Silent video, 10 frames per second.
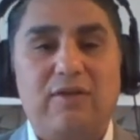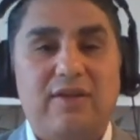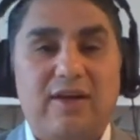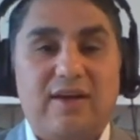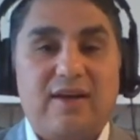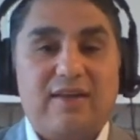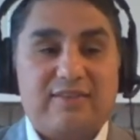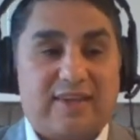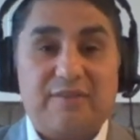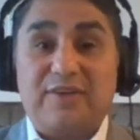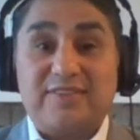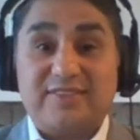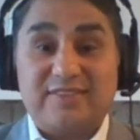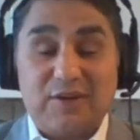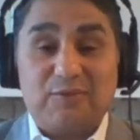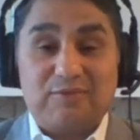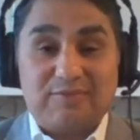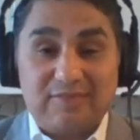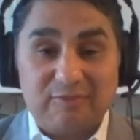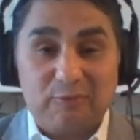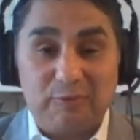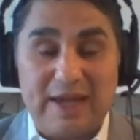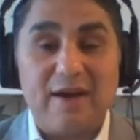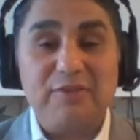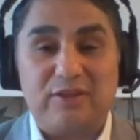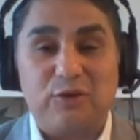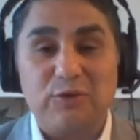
Well, give us you know, we have the